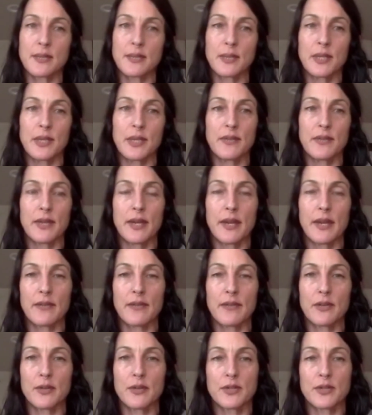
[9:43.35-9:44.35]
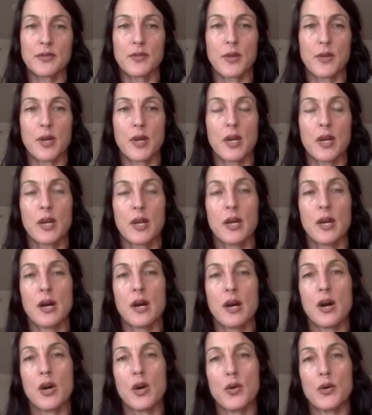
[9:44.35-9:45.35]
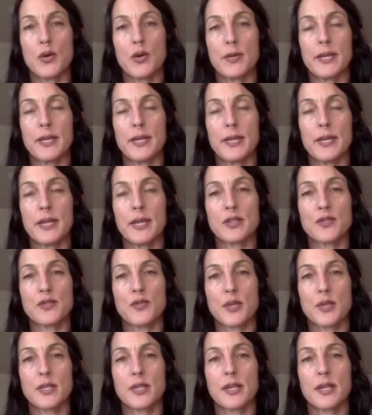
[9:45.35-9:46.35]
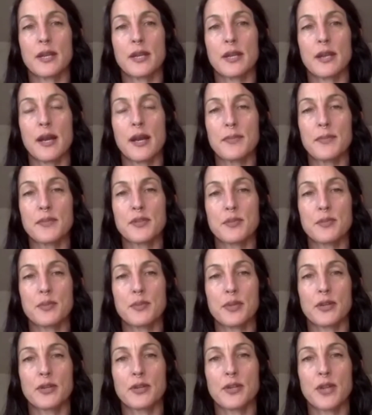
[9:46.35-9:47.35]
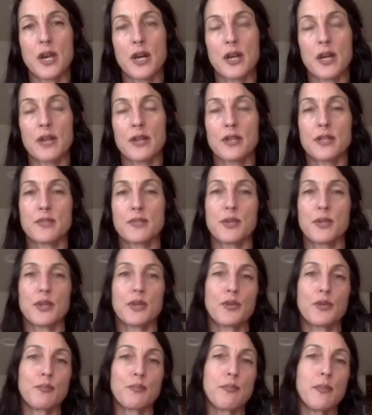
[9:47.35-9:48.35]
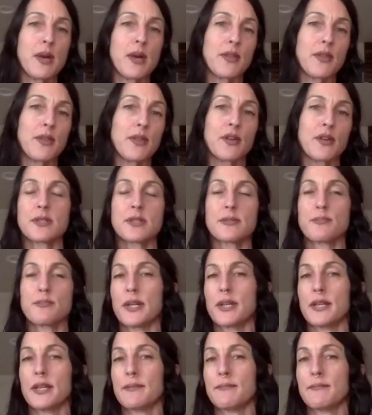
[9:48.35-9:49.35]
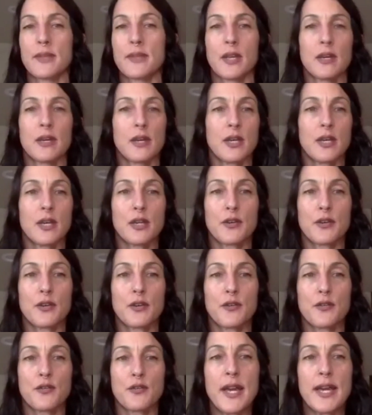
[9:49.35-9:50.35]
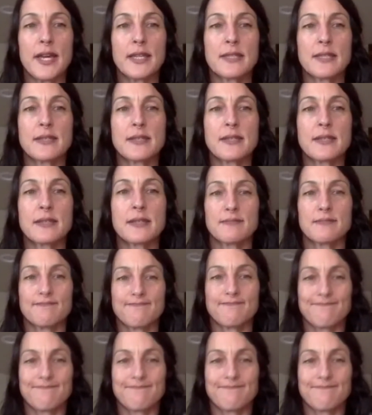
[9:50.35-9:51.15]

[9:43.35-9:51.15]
I would love to have you. It's for all women ages 14 and up. So bring your daughters, bring your mothers, bring your friends.